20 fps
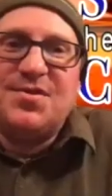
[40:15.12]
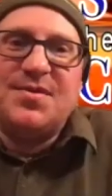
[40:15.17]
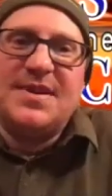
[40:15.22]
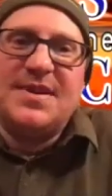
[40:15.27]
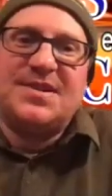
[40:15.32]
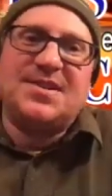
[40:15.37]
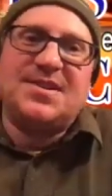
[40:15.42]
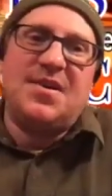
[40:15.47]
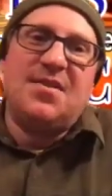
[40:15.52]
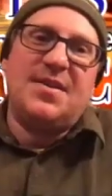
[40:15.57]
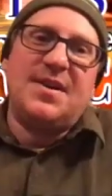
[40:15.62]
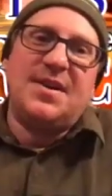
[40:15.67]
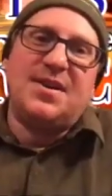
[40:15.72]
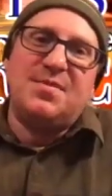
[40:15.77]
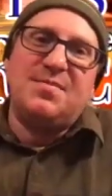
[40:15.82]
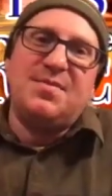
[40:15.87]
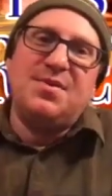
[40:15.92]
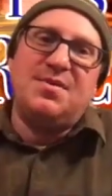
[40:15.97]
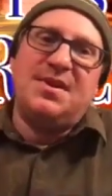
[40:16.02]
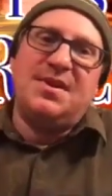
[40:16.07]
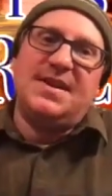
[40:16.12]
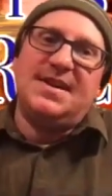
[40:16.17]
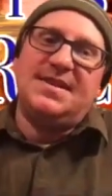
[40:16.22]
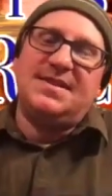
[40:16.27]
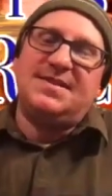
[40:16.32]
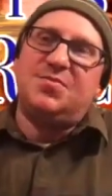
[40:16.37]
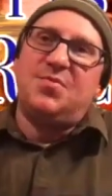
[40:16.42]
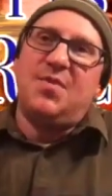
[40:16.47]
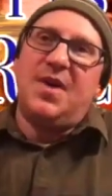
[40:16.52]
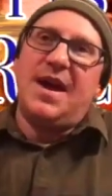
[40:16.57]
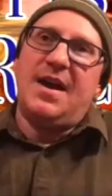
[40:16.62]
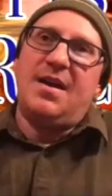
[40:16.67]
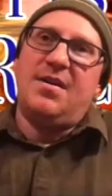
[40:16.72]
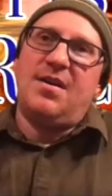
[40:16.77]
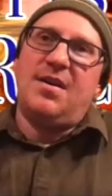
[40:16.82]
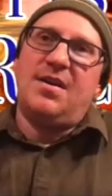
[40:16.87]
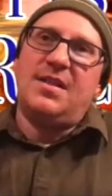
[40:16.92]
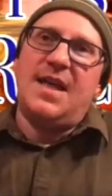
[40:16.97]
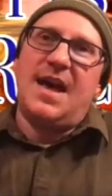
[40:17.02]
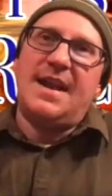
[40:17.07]
so in communities where
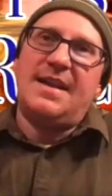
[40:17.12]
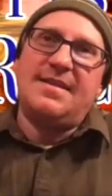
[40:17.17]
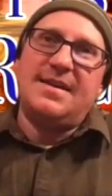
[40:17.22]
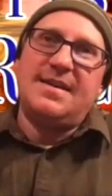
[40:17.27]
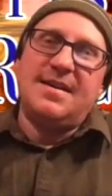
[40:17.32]
a lot of the